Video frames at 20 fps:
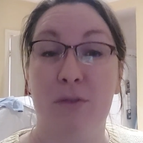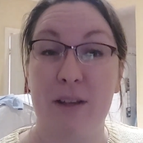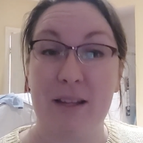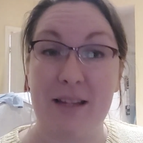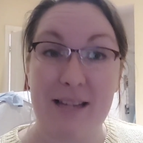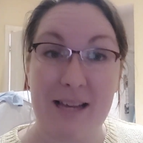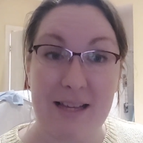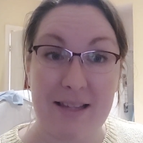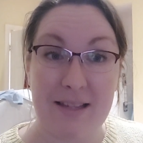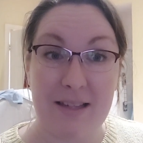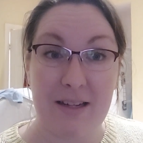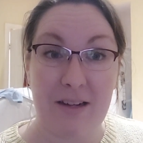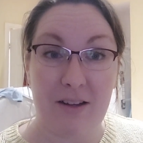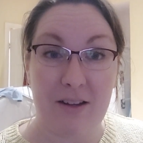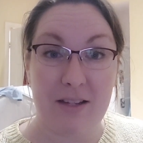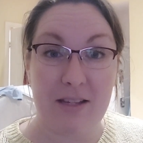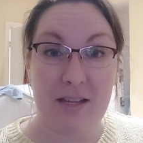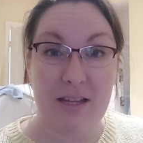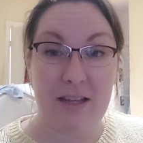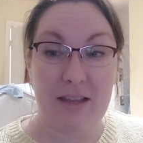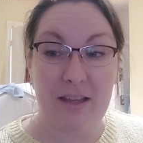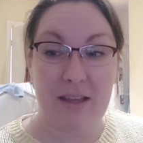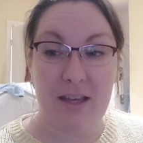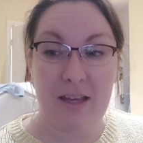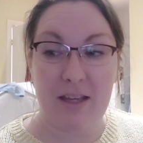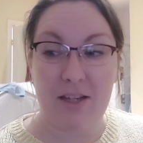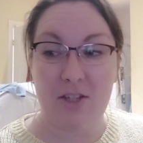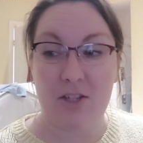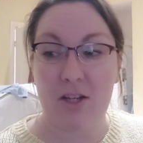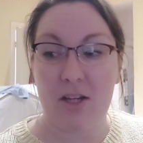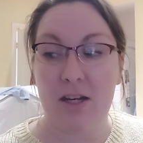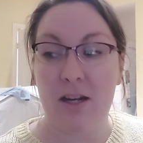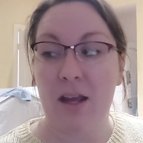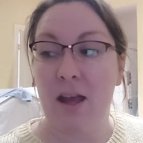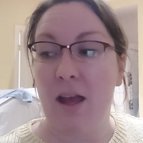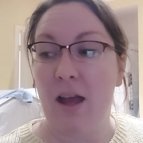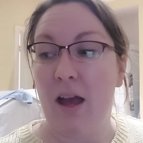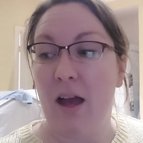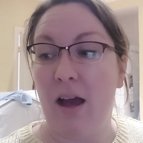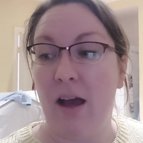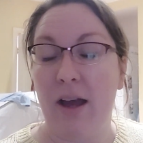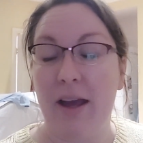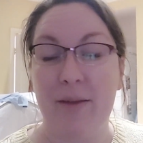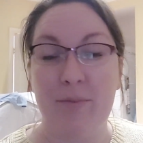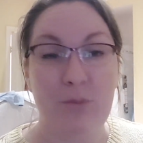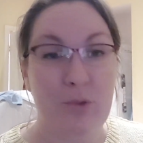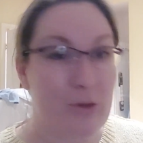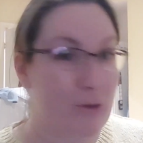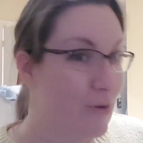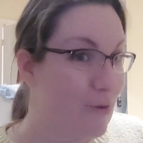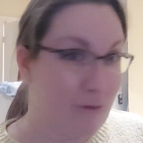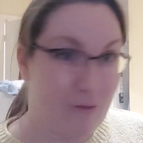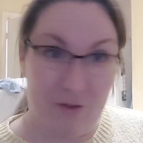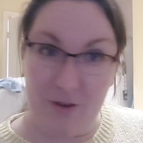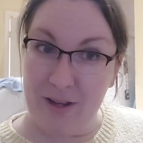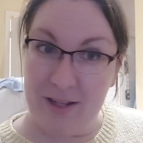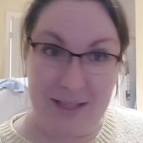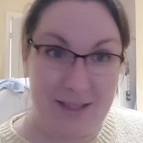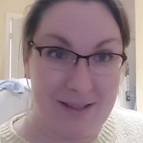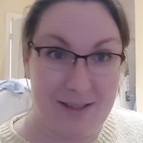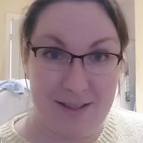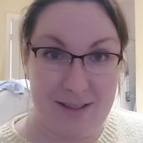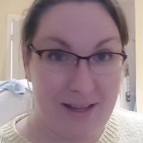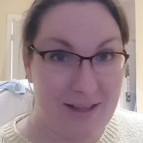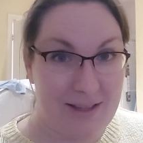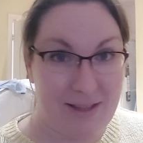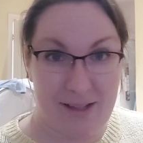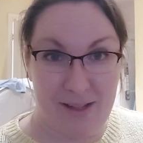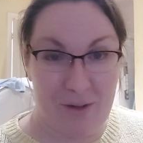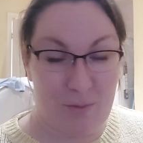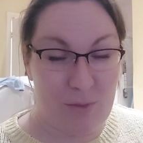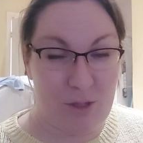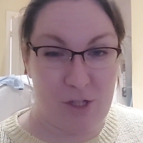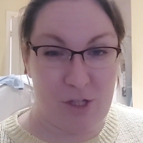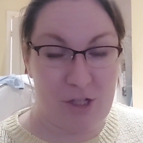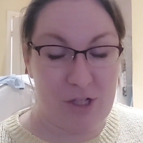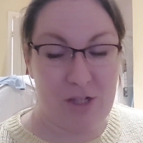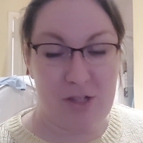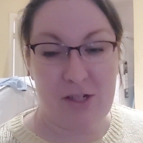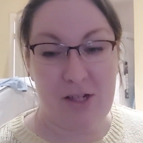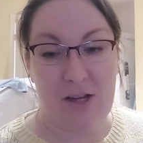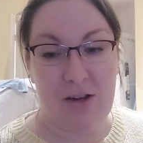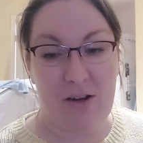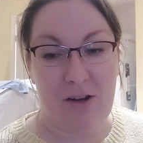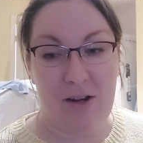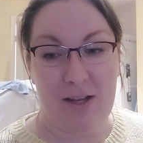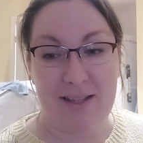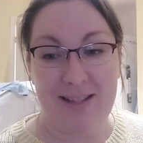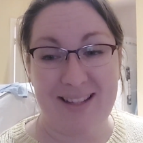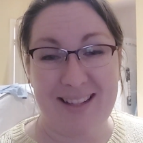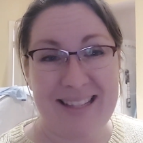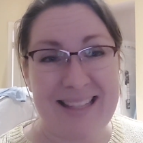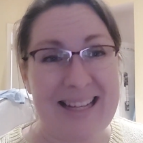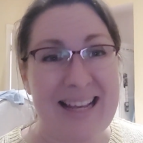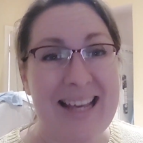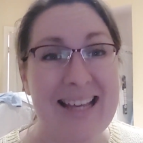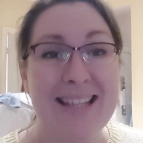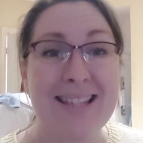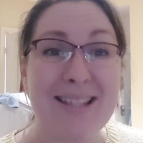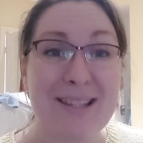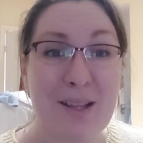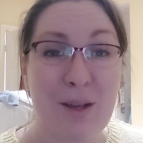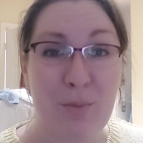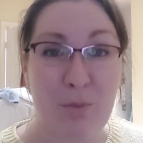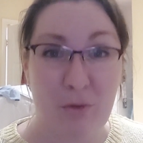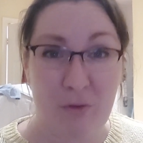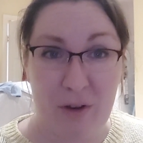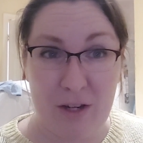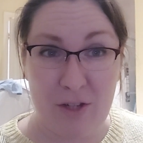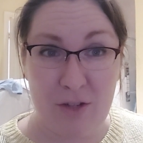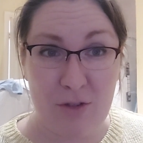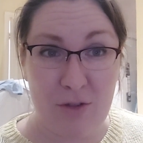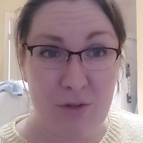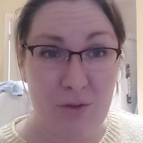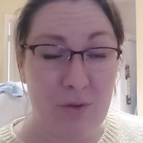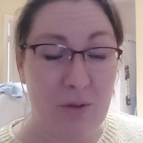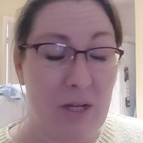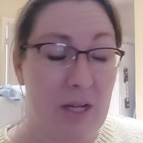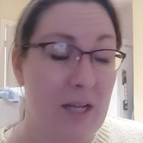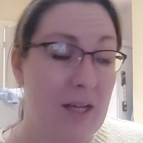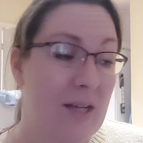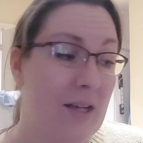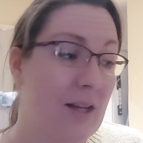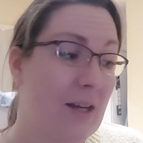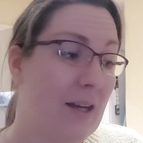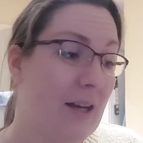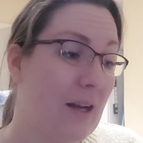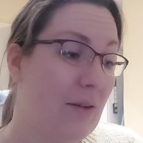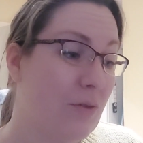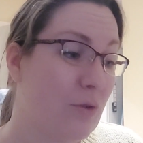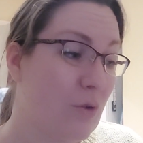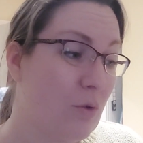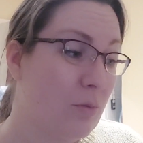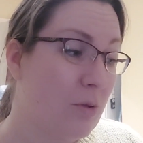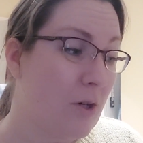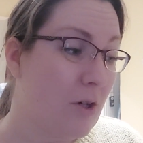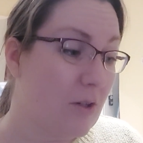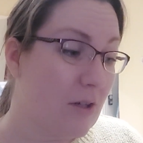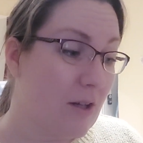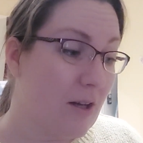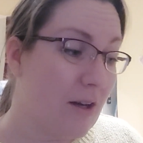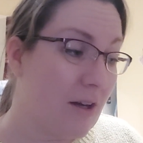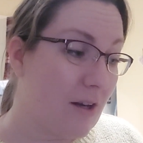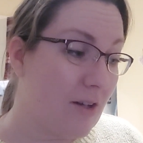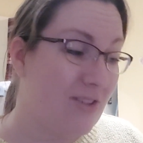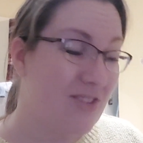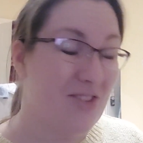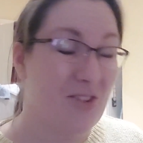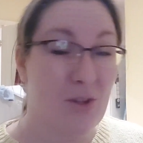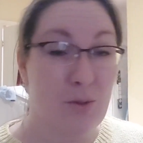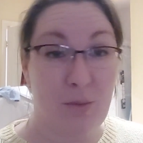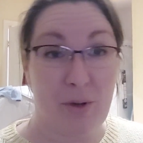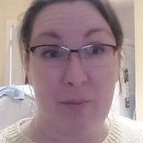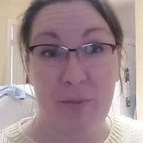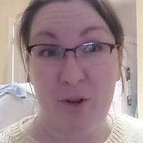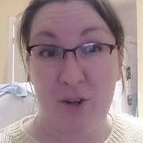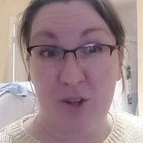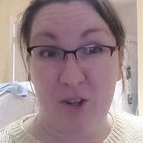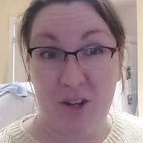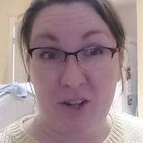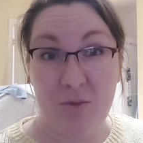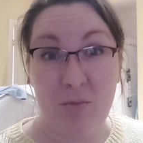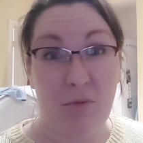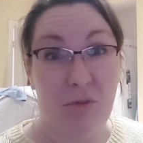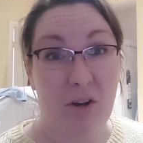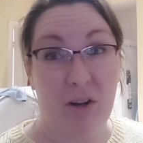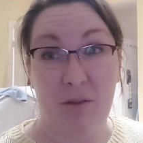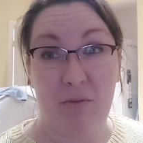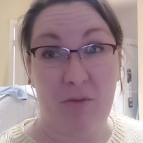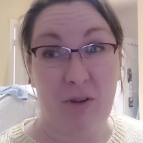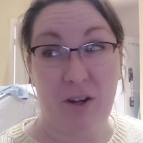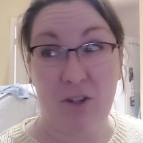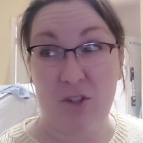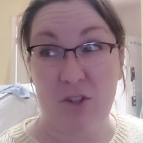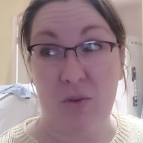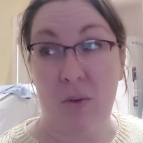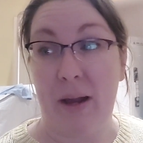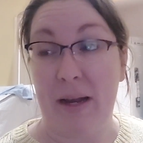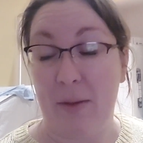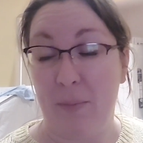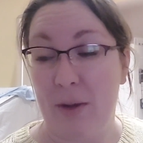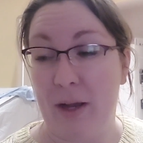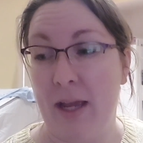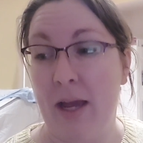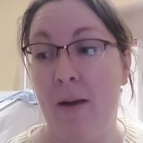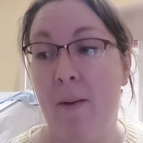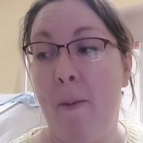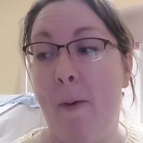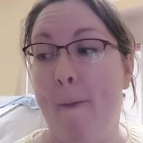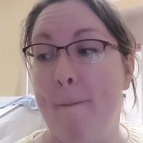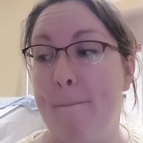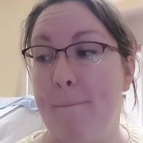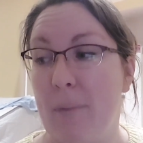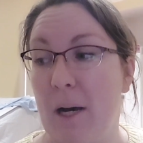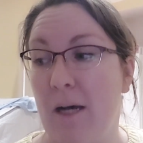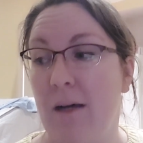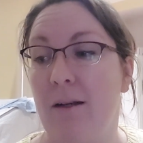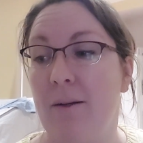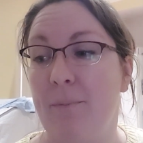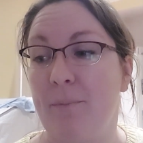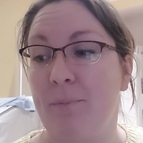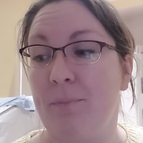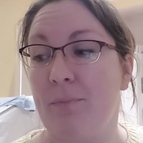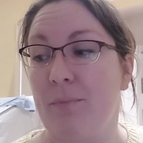fantastic lighting in the kitchen. I am not finding a setting up my studio lights. This isn't a professional level podcast, not that my podcast is pretty professional anyway, but